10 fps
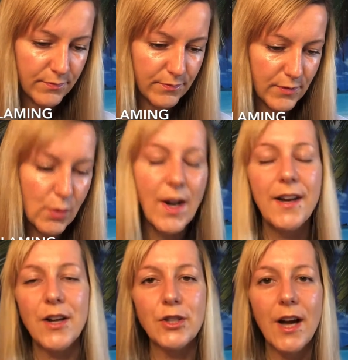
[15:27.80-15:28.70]
do not
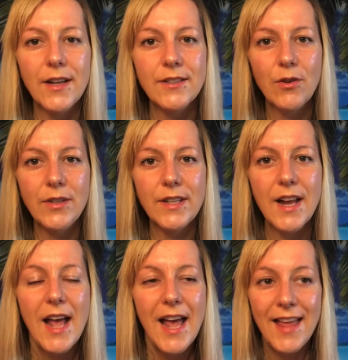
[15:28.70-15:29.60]
touch God's anointed.
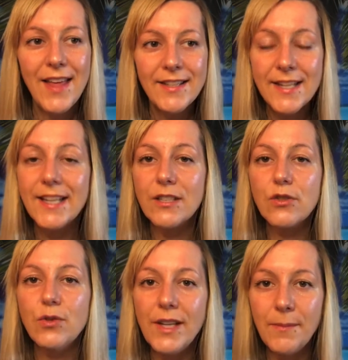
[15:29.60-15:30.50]
And that's an
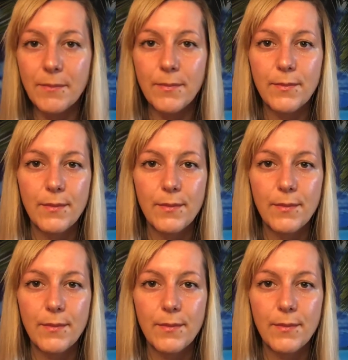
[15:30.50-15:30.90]
extreme